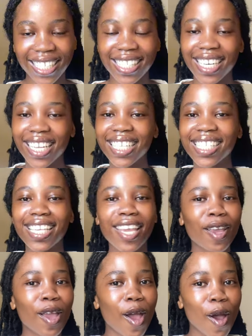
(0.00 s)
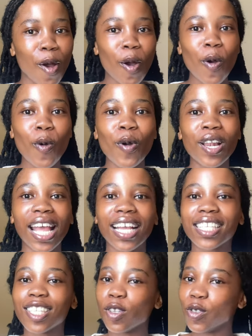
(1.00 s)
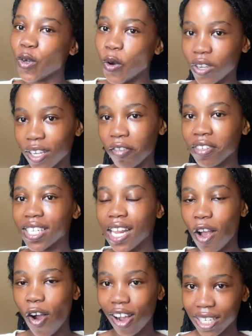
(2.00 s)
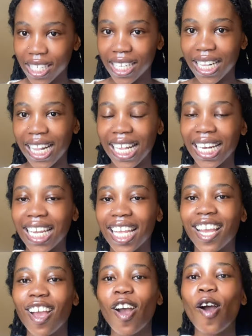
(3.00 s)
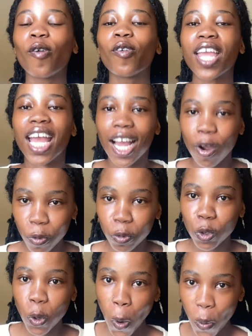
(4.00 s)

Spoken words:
strictly, like Sichong, give us a hawks and lini, we are cool.